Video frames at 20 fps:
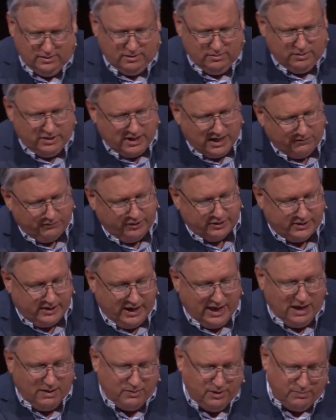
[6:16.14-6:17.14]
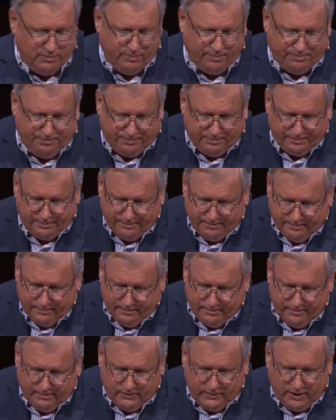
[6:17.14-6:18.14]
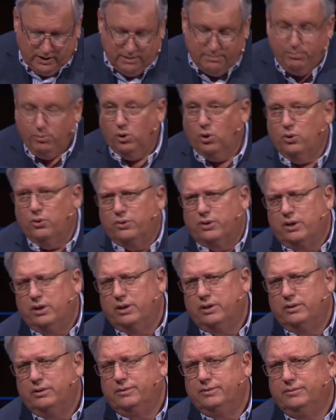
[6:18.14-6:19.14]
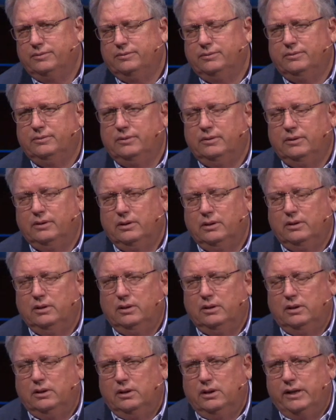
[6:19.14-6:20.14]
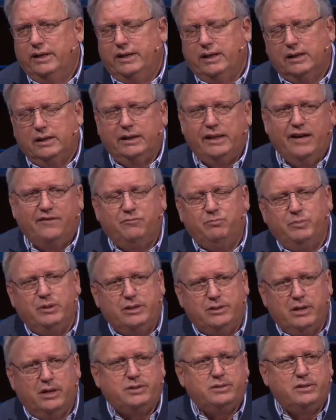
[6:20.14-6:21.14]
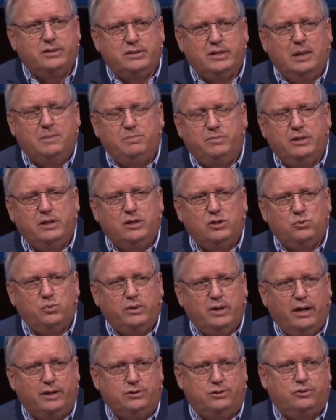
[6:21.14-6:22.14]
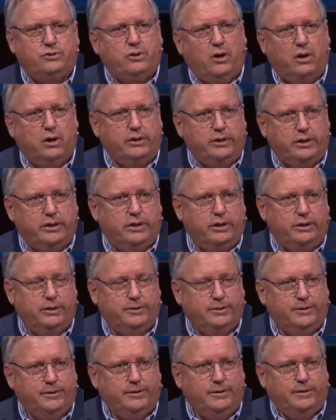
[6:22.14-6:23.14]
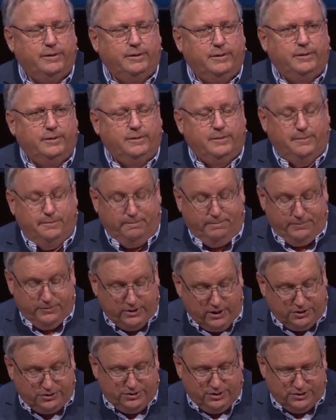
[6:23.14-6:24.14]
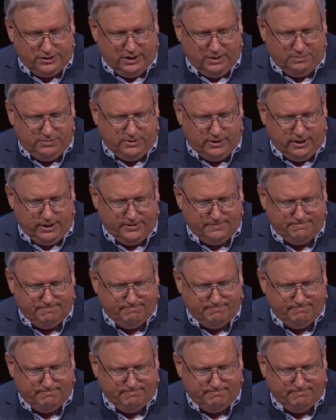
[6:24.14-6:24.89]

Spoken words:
But every time it broke. And it left me just as empty as when I started. Just as empty.